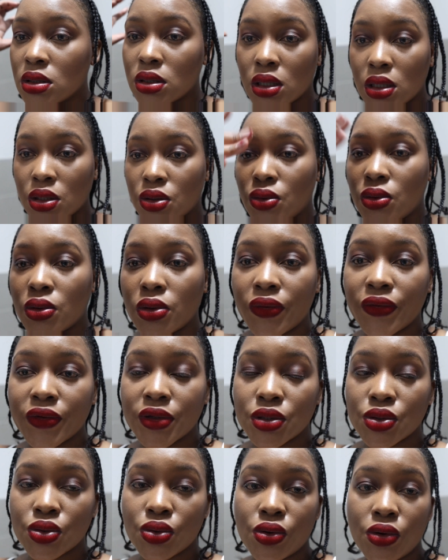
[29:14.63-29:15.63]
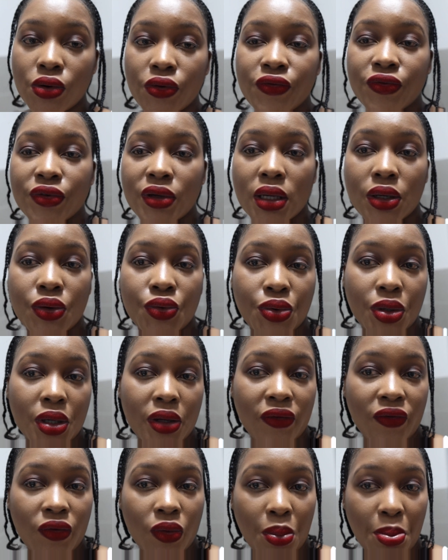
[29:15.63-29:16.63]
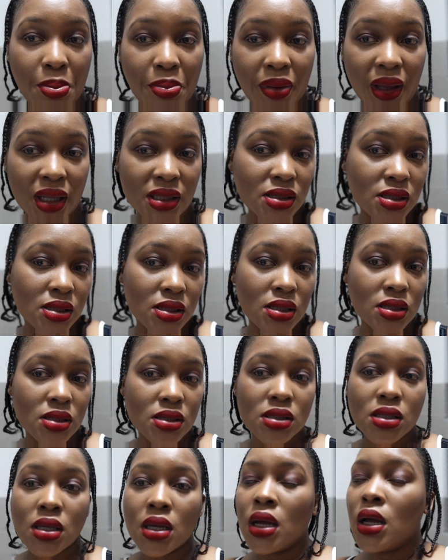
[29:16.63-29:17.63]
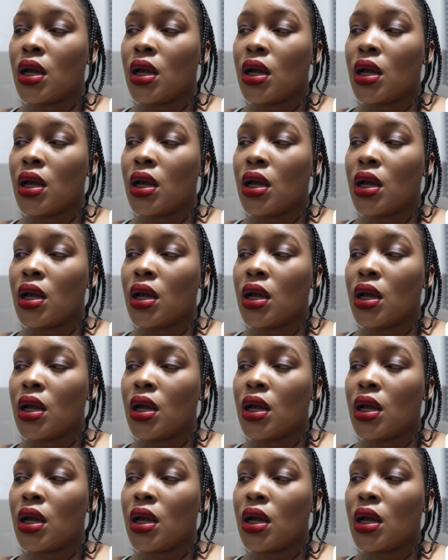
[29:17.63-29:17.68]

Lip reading: get all of this off, get ready for bedsies